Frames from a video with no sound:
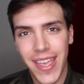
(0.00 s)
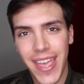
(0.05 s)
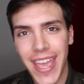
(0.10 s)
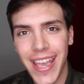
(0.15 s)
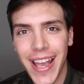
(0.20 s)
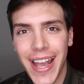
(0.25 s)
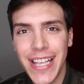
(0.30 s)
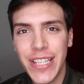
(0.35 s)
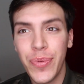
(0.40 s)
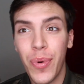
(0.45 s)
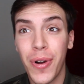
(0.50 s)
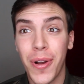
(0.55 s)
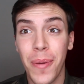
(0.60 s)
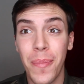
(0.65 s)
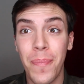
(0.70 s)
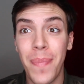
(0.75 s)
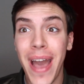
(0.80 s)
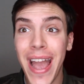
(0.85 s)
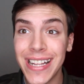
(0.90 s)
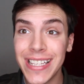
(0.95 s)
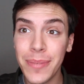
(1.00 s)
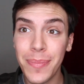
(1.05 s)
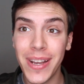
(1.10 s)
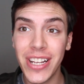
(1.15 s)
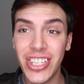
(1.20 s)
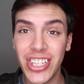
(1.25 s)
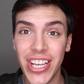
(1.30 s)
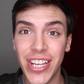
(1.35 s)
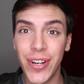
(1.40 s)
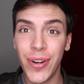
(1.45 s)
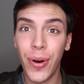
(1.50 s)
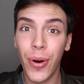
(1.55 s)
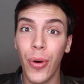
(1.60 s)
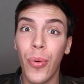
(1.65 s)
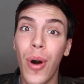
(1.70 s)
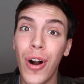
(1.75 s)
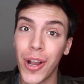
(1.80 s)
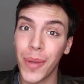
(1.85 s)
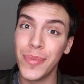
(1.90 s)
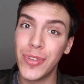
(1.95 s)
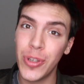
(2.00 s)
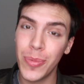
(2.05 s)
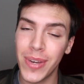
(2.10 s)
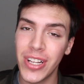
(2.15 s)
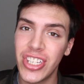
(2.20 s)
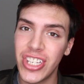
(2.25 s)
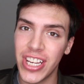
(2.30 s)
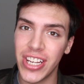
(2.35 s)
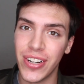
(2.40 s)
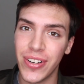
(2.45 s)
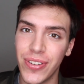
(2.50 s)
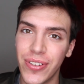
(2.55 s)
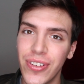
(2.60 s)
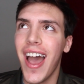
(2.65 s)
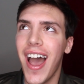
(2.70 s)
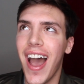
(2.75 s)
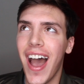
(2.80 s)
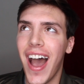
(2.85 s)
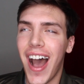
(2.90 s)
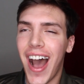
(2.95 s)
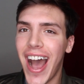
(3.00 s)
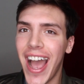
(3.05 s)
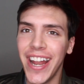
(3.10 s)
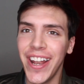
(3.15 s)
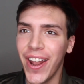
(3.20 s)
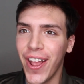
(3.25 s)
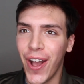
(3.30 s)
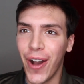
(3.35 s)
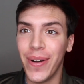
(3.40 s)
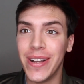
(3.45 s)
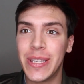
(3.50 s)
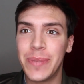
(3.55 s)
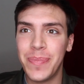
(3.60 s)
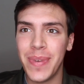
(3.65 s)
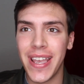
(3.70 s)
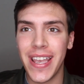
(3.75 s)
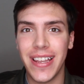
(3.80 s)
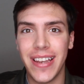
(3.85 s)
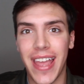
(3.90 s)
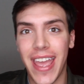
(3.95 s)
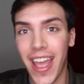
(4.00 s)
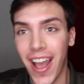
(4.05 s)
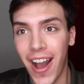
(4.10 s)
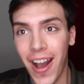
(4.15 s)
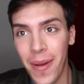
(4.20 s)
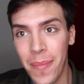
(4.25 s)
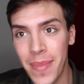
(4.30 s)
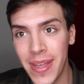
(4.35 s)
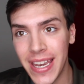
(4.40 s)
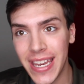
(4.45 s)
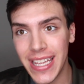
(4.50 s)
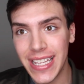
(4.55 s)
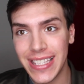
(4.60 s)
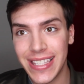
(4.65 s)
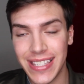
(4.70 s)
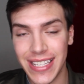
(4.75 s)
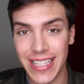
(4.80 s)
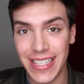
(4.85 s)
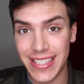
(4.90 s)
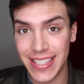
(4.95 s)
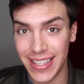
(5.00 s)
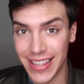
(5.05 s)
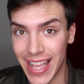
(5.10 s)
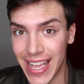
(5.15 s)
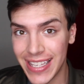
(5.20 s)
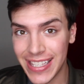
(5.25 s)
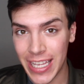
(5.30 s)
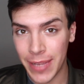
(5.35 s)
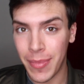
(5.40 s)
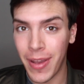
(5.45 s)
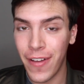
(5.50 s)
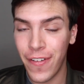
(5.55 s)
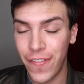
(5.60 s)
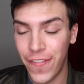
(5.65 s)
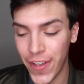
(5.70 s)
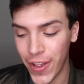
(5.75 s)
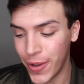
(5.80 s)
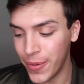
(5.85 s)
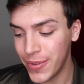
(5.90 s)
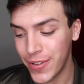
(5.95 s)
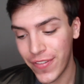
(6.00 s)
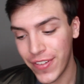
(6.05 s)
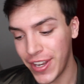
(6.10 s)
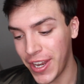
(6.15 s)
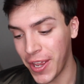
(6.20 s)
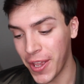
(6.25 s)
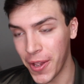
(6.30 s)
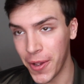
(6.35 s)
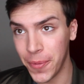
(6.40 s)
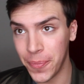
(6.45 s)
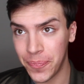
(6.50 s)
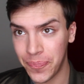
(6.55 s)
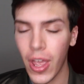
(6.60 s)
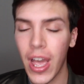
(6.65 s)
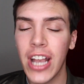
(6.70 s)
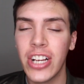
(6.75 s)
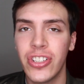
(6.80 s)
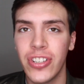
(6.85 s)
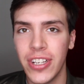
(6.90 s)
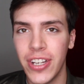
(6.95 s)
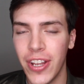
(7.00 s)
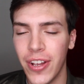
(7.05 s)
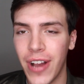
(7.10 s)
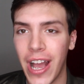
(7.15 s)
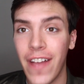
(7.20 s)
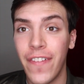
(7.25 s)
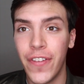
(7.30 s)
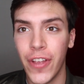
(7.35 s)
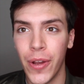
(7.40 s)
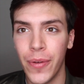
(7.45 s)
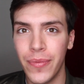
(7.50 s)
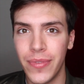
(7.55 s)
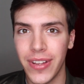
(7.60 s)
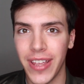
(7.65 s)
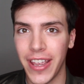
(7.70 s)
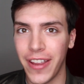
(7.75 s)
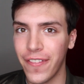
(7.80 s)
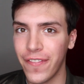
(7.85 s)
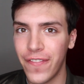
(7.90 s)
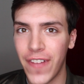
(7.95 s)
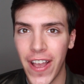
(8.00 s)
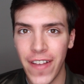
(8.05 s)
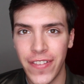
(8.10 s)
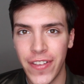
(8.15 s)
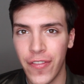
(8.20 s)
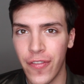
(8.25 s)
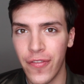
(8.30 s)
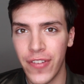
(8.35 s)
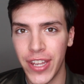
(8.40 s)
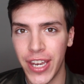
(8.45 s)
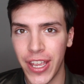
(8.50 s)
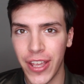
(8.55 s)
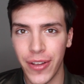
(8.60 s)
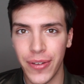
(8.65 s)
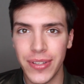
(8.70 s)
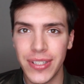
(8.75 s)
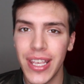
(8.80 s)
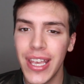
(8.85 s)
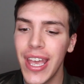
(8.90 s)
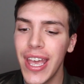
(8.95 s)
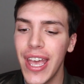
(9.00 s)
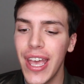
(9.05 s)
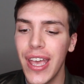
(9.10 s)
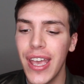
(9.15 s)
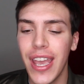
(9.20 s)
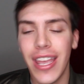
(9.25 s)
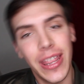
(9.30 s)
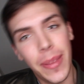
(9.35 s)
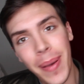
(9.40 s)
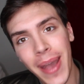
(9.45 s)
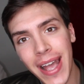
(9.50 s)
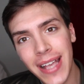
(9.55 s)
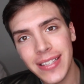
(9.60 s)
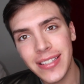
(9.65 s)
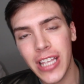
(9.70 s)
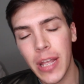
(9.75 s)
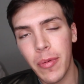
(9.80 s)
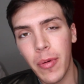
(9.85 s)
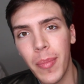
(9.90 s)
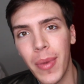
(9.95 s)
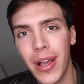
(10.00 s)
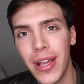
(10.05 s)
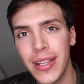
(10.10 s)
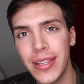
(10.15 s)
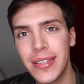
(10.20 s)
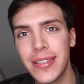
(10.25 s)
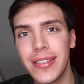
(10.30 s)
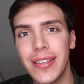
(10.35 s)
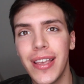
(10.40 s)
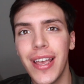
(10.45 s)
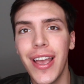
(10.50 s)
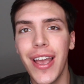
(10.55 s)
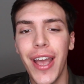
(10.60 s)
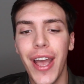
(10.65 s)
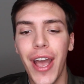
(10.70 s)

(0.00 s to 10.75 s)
Hey guys, welcome back to my channel, or welcome to my channel. I know it's been a hot minute since the last time I filmed a video. Actually no, I filmed like 5 different videos in the past couple months,